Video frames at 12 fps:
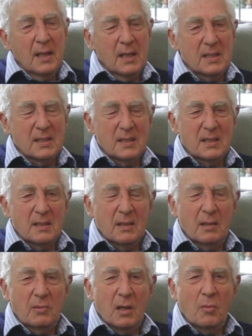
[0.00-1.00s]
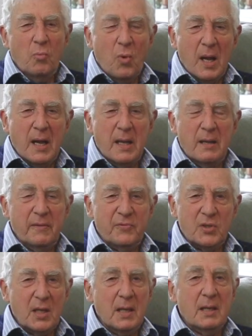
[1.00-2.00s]
as a, a way of
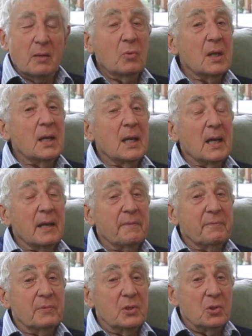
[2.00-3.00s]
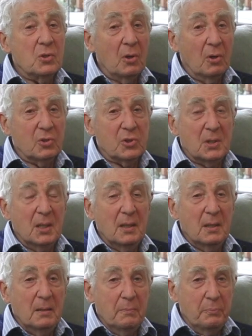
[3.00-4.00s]
saying we have not
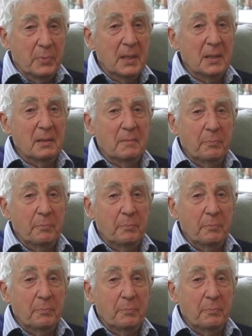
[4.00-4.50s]
been